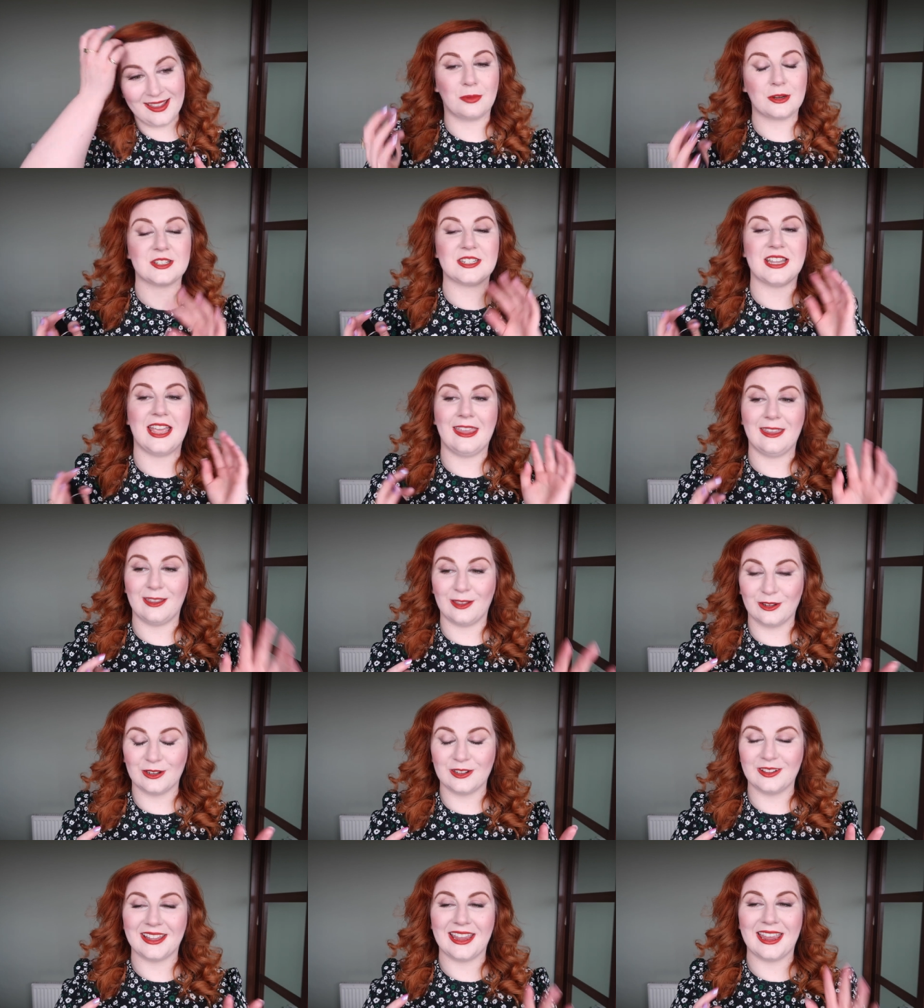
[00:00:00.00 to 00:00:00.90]

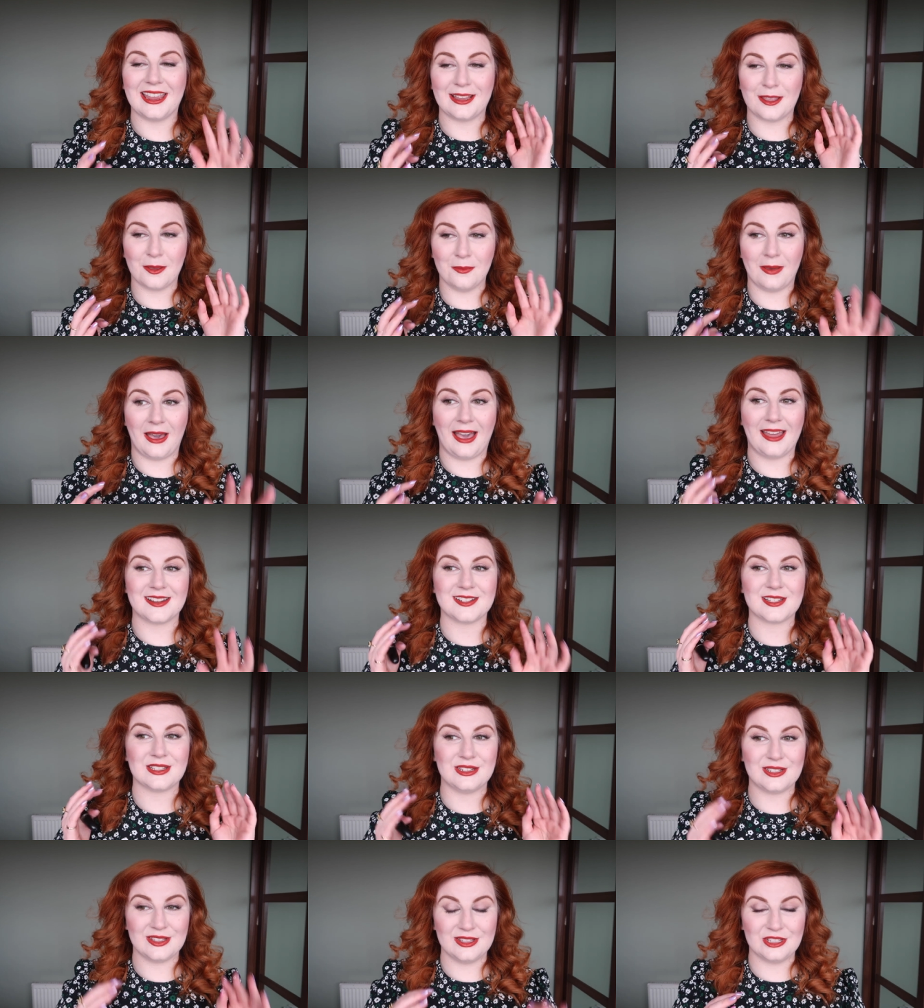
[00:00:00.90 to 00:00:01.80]
particularly in
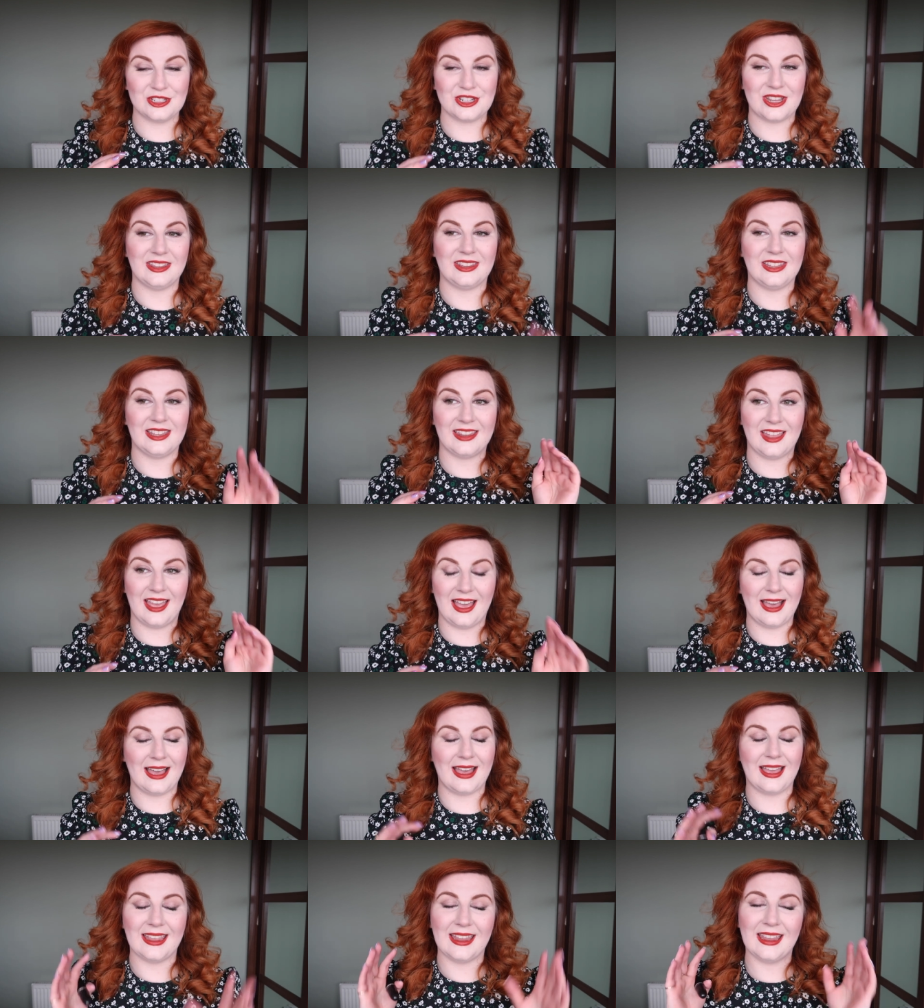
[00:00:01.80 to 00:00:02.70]
comparison to the Chilli that
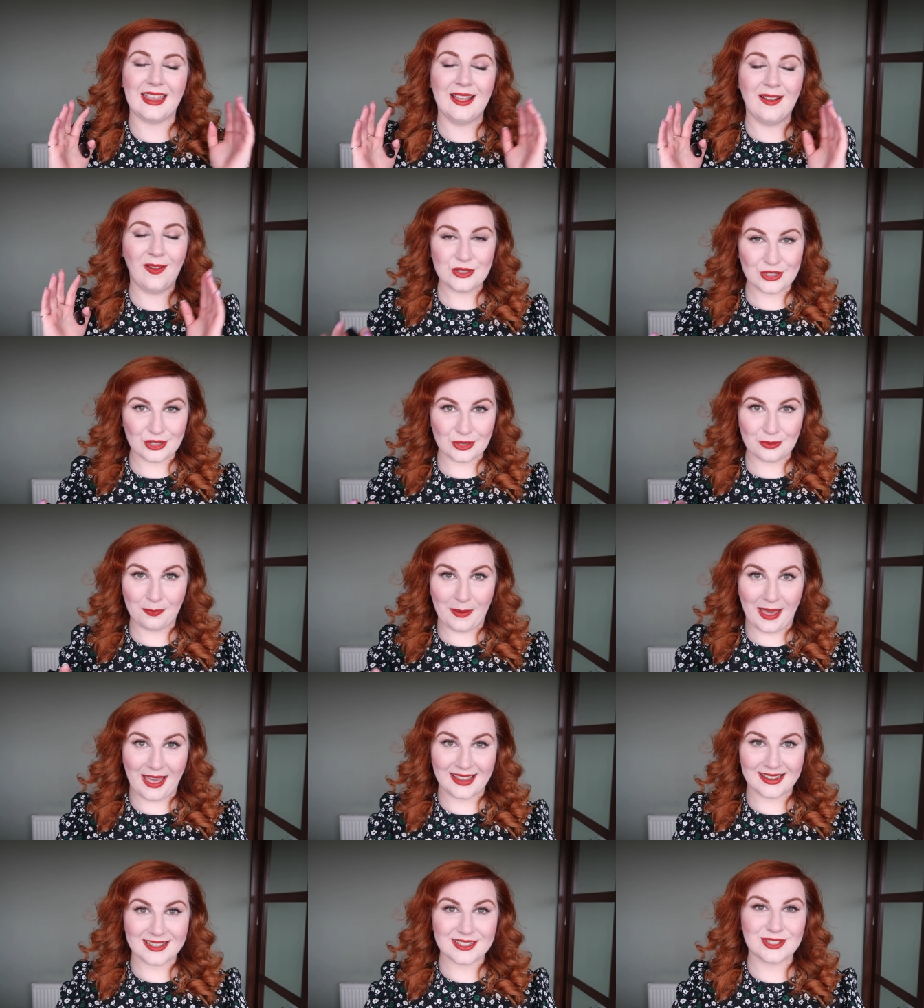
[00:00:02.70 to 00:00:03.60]
I took
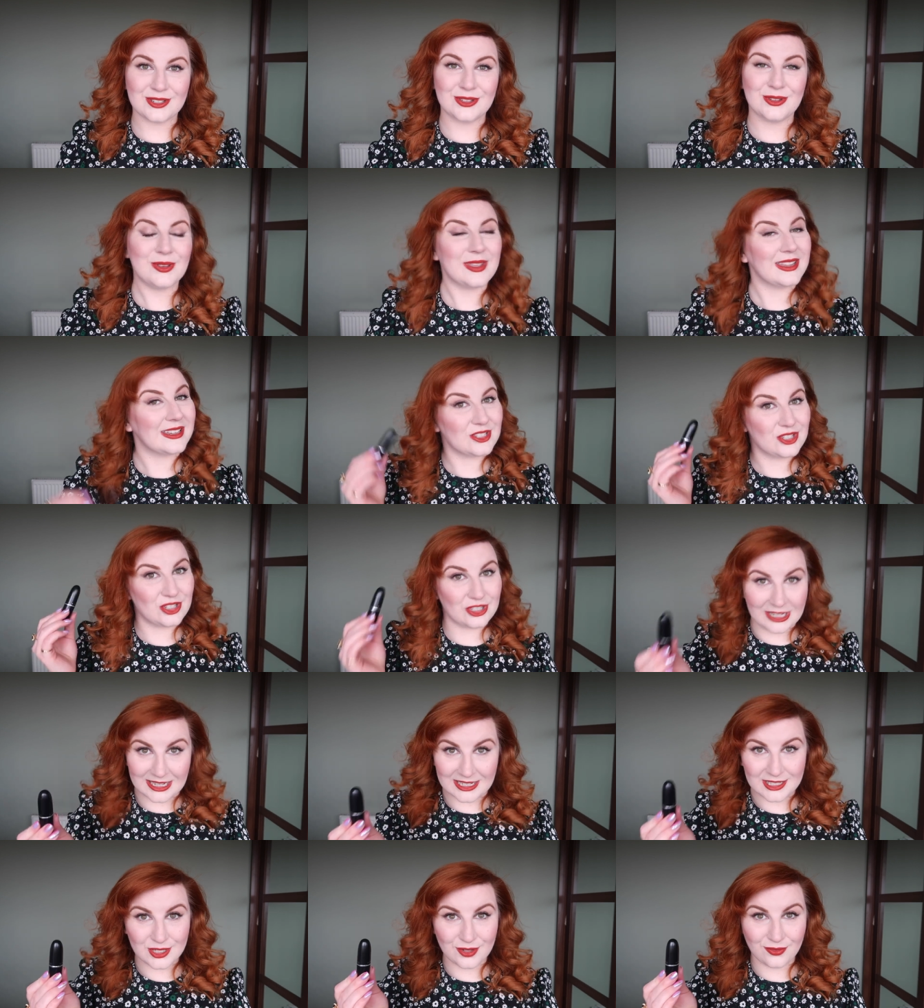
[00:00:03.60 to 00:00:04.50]
back to
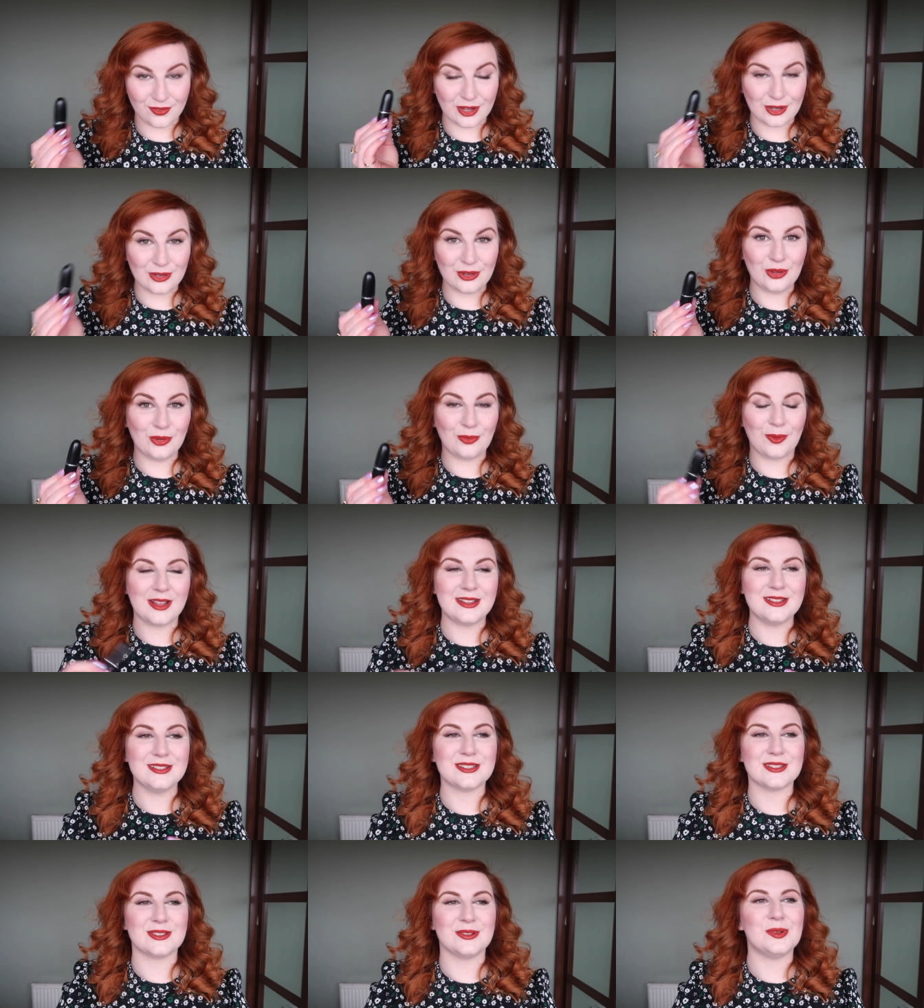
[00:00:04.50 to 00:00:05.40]
exchange for a new
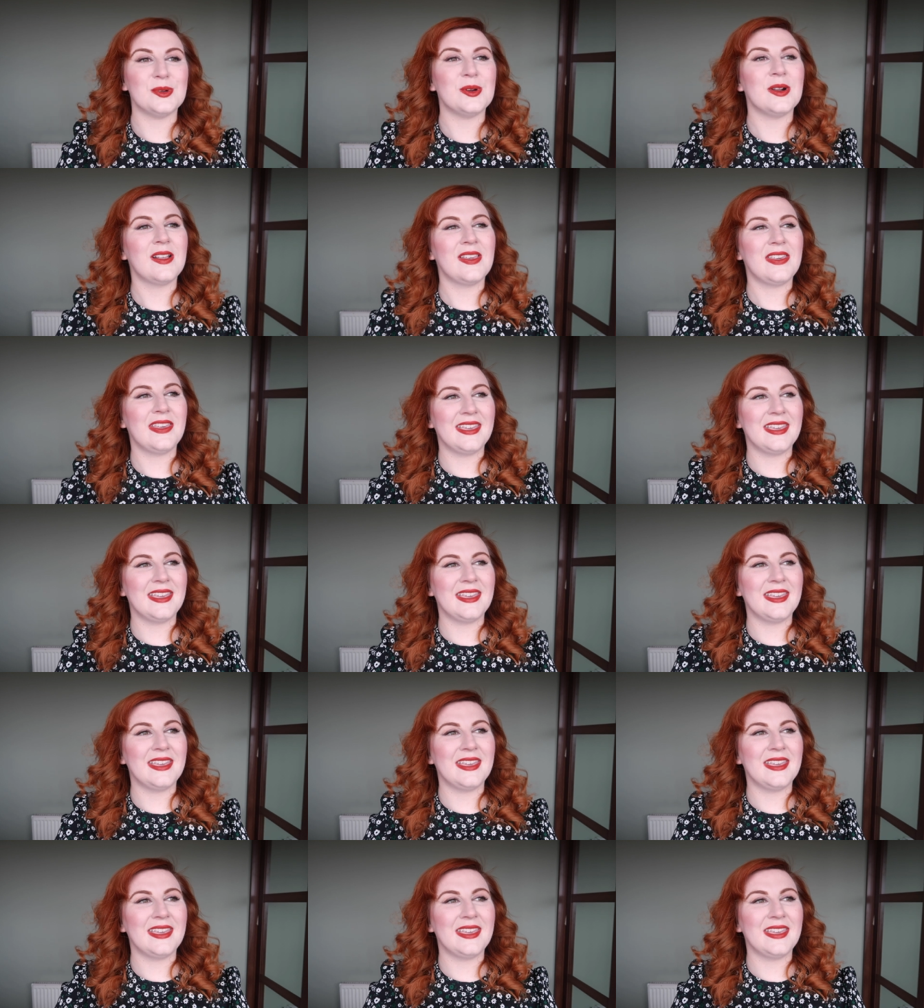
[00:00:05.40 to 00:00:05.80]
one, so